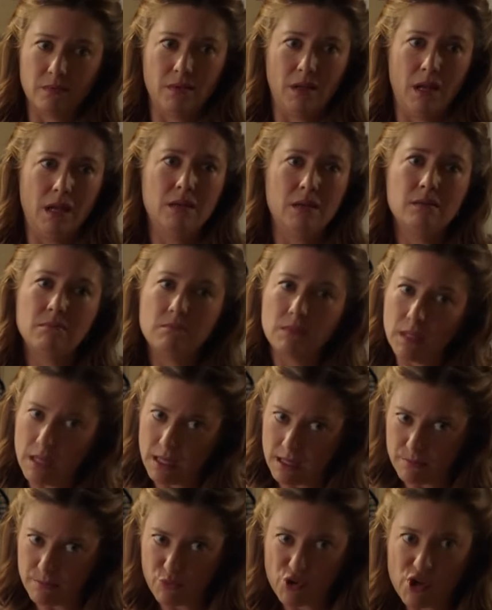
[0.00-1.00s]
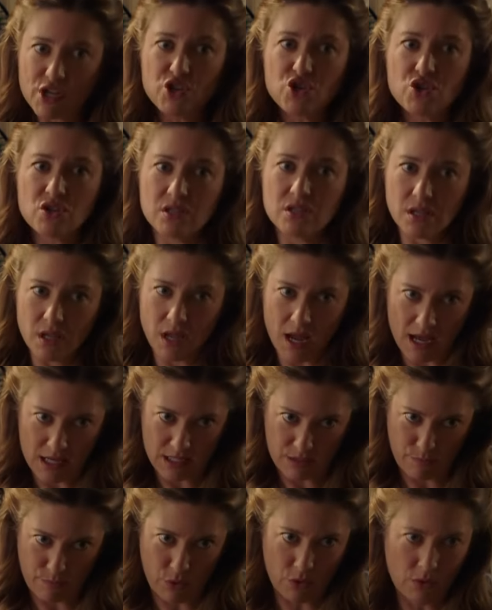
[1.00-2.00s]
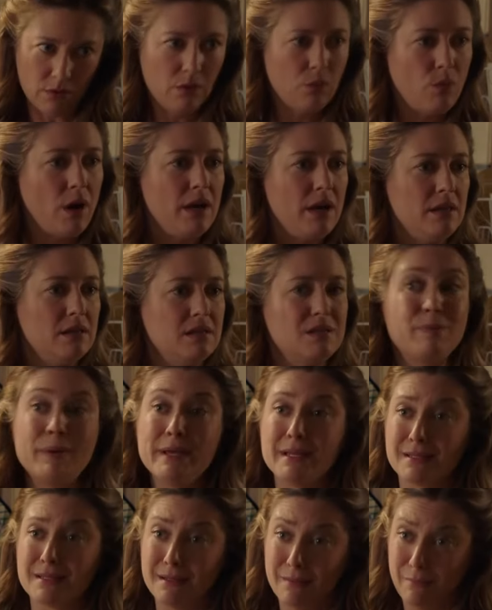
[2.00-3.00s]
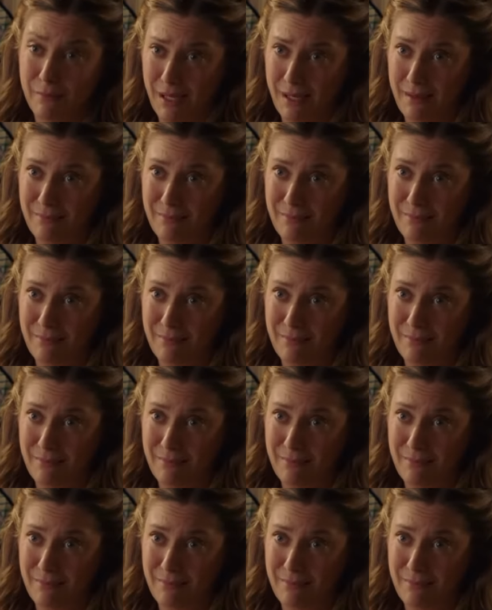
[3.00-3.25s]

And he preaches the gospel in a way that speaks to me.